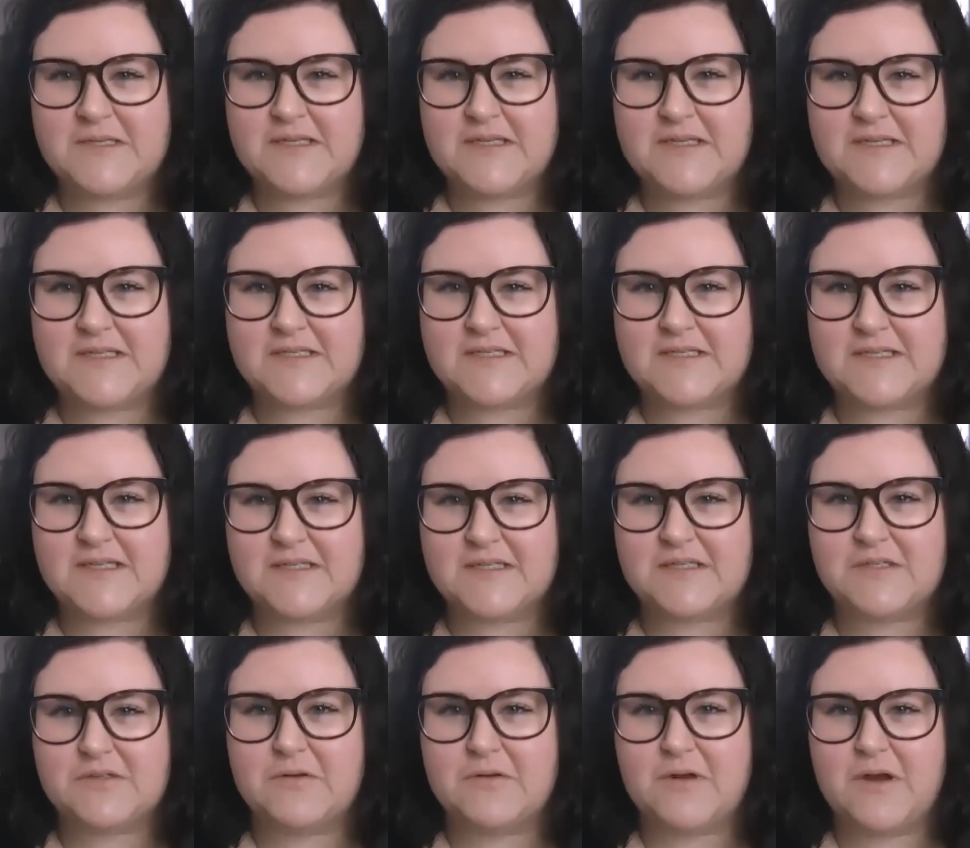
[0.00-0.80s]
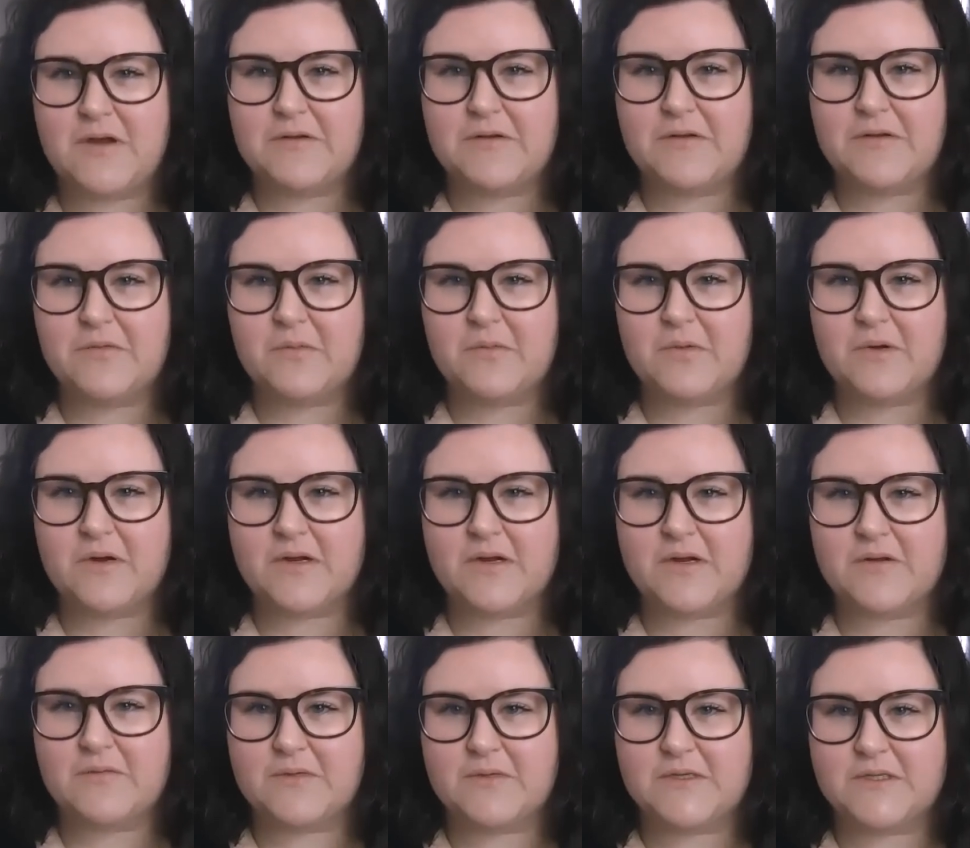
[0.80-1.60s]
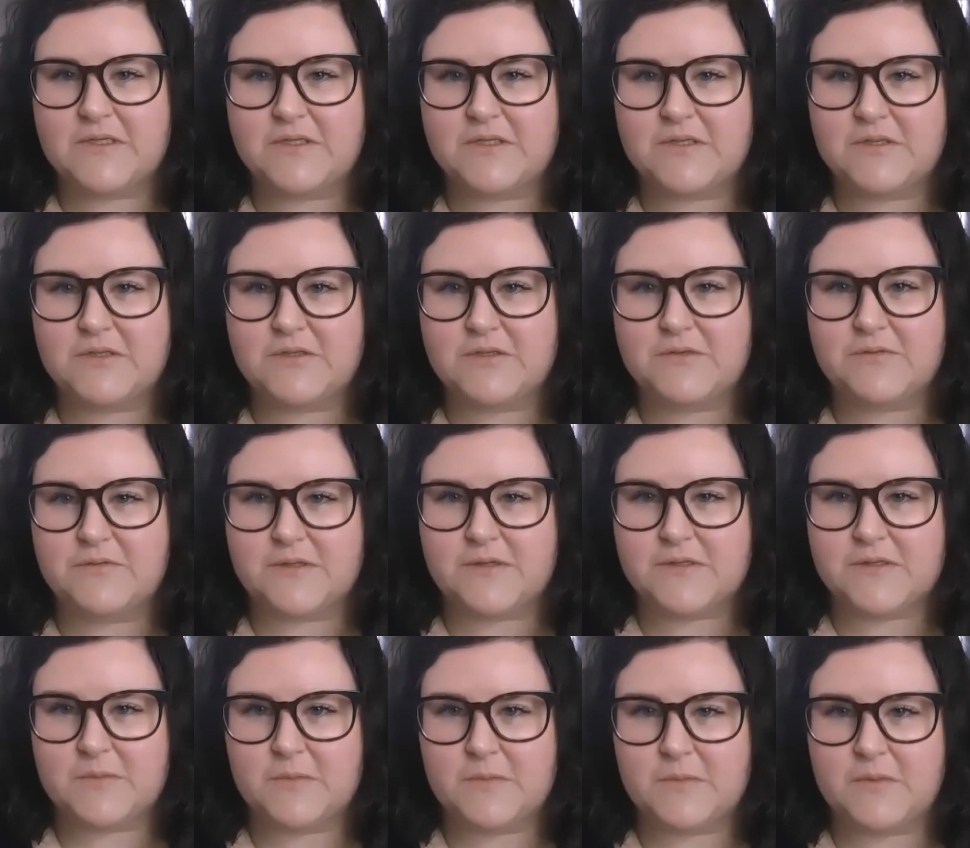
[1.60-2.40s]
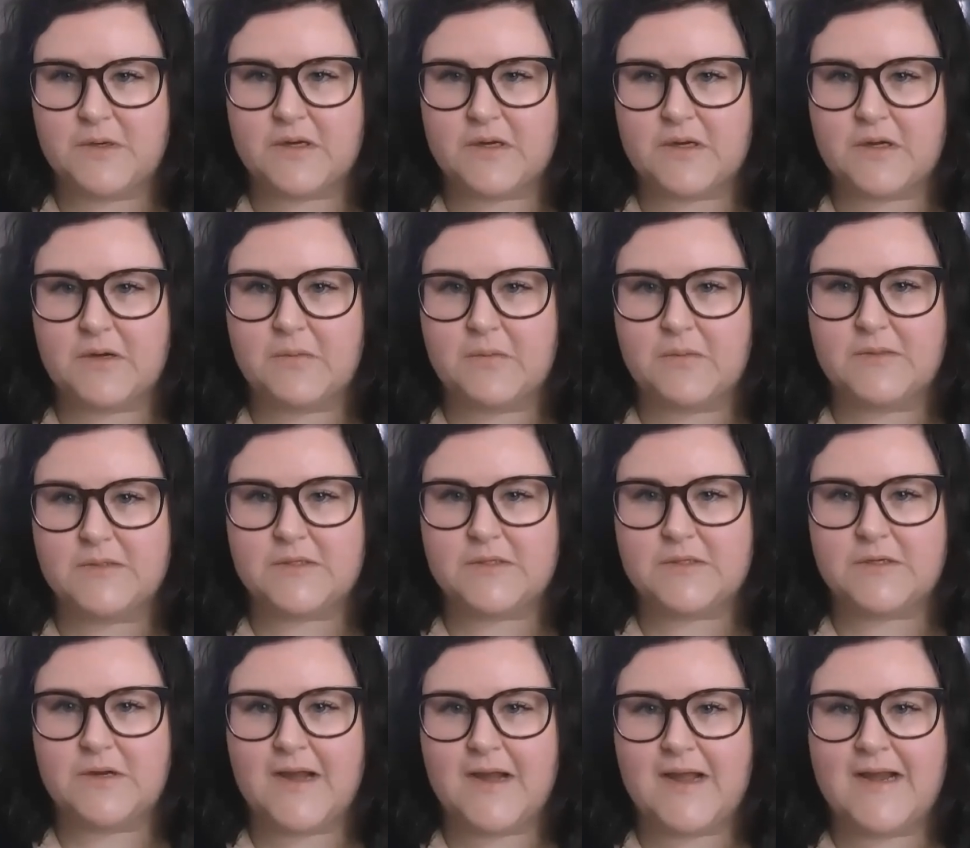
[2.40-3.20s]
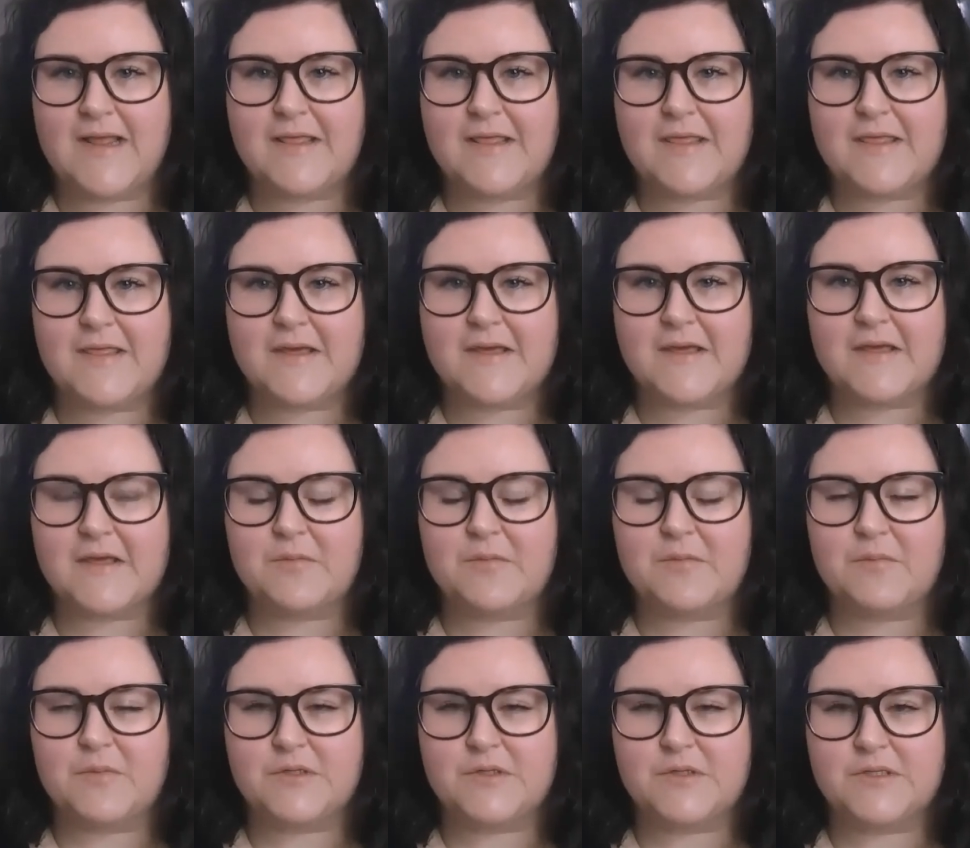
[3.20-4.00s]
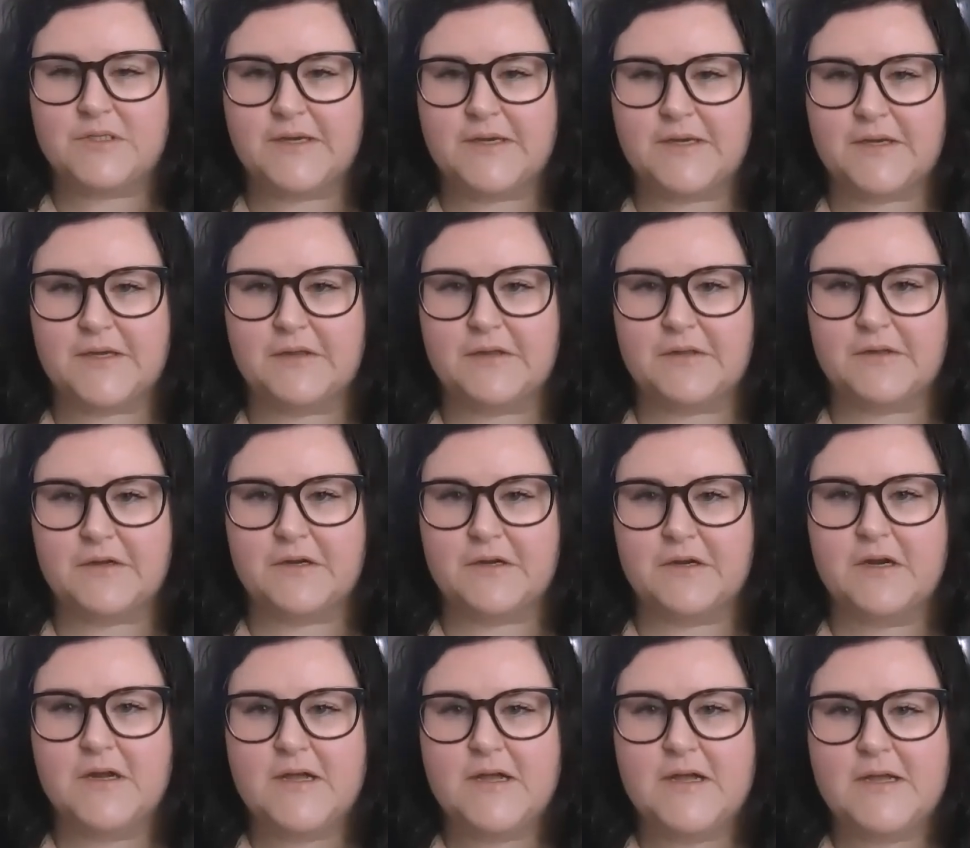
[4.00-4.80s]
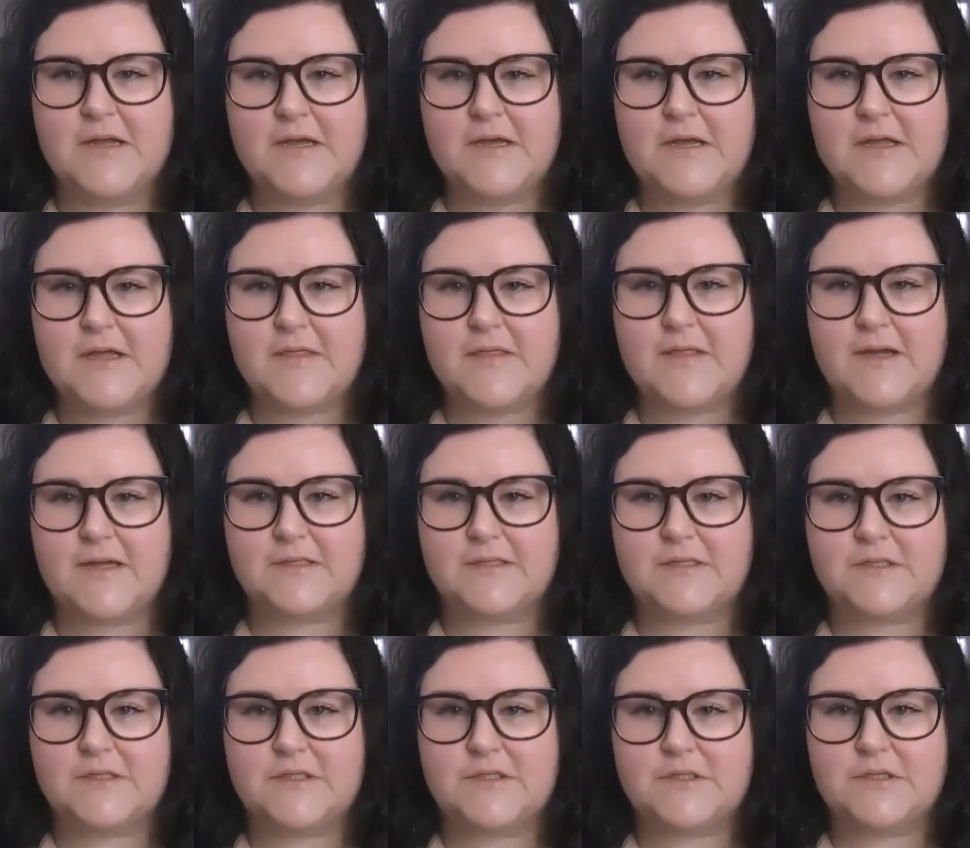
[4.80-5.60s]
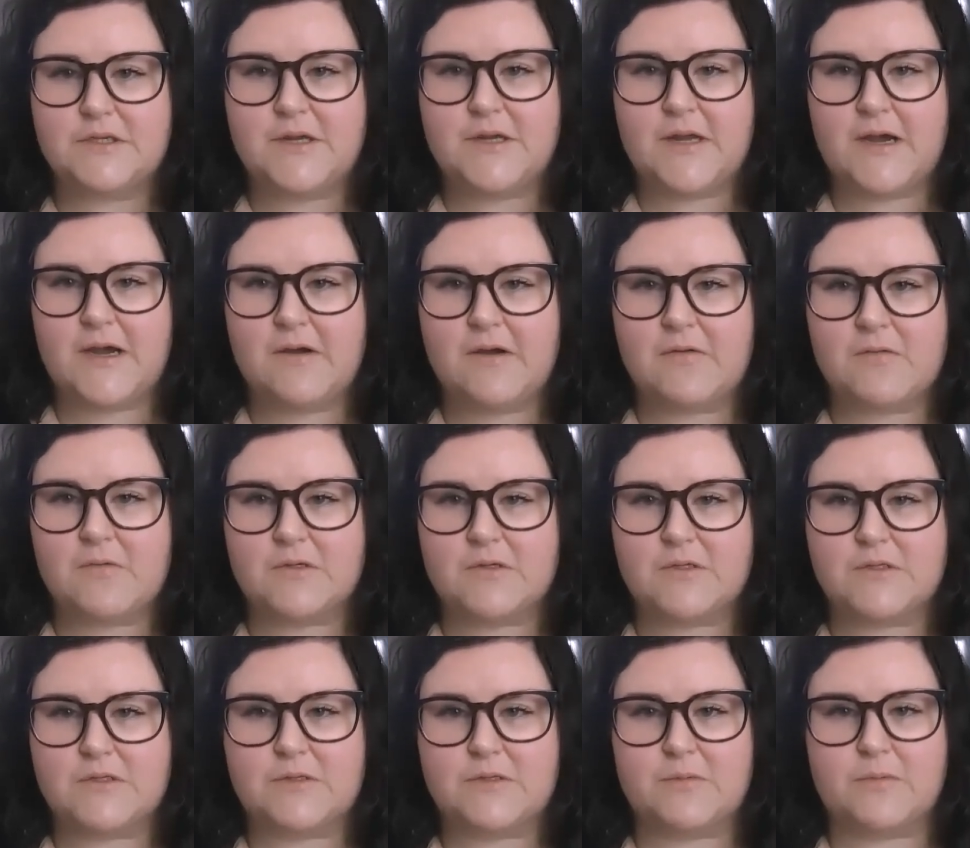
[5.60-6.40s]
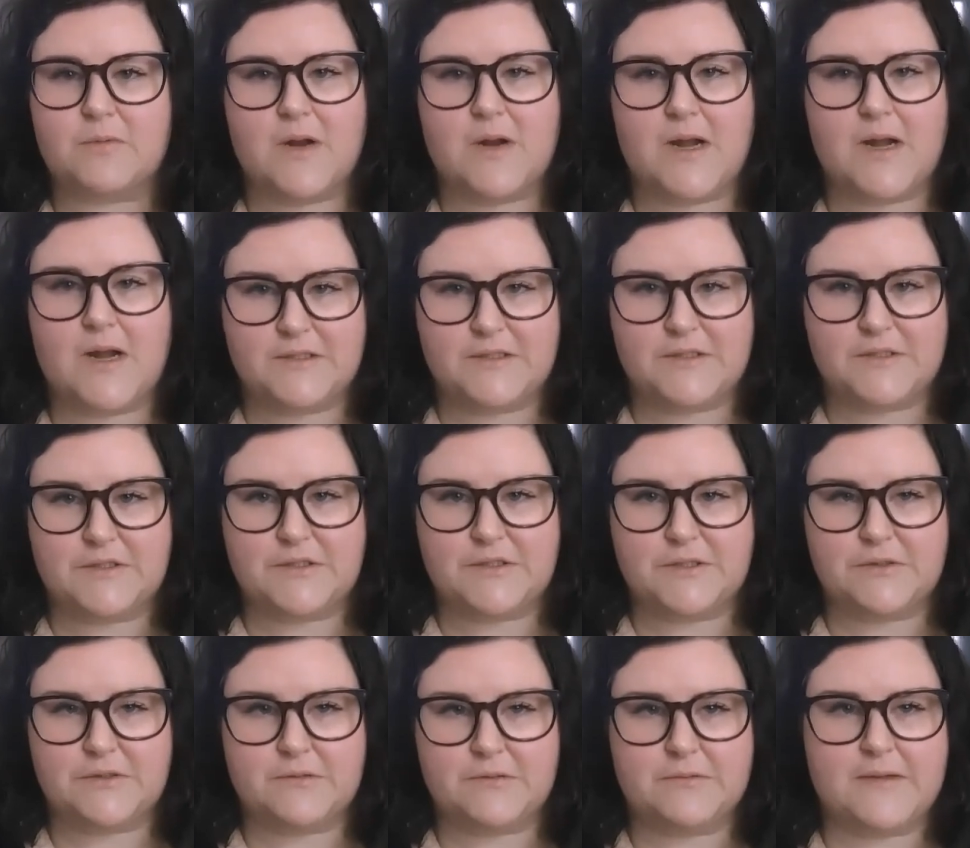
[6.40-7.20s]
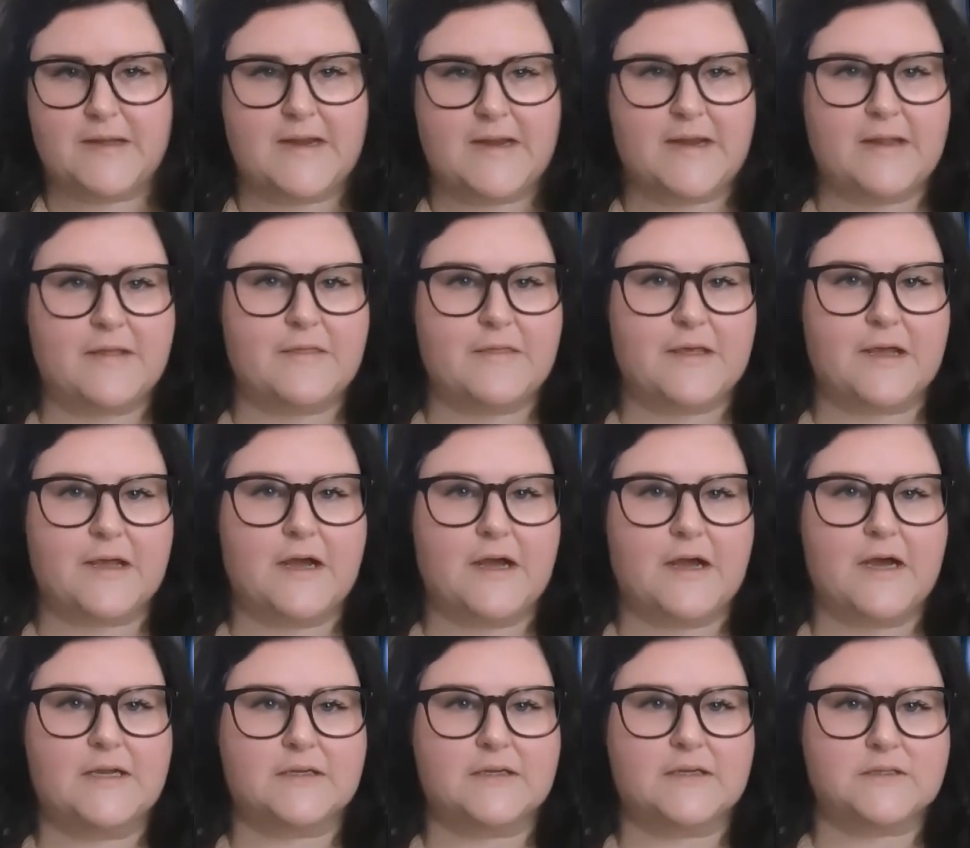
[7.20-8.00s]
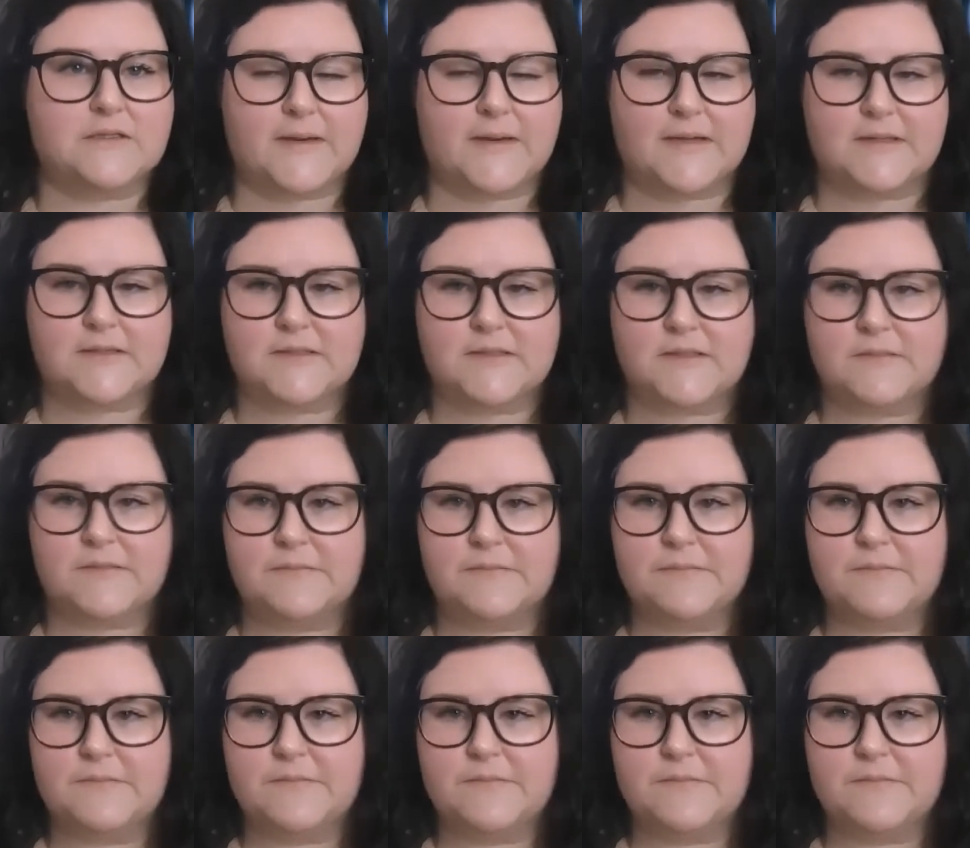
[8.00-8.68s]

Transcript: And he says, throughout your work and research for this book, was there anything in particular that stood out or surprised you? Anything unexpected?